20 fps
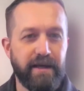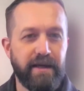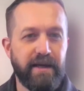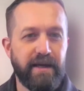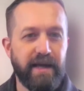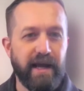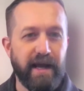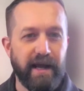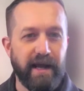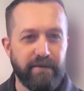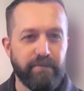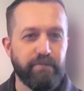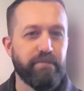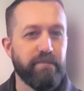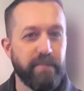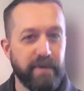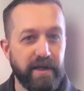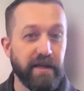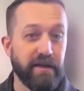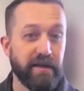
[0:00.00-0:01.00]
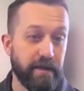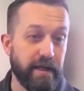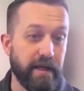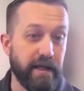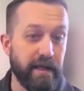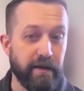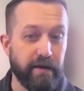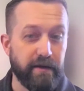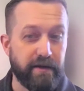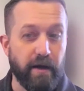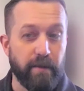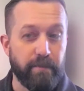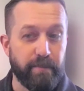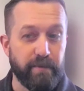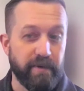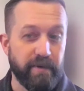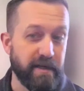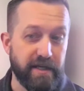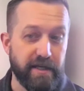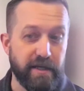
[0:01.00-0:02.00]
And in
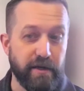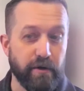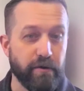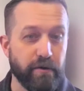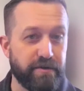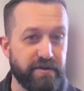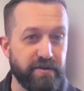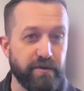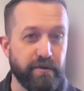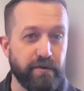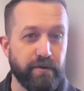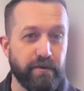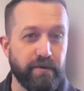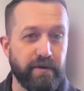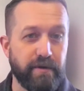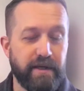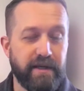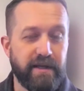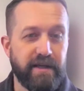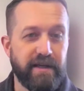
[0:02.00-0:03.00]
a year or two,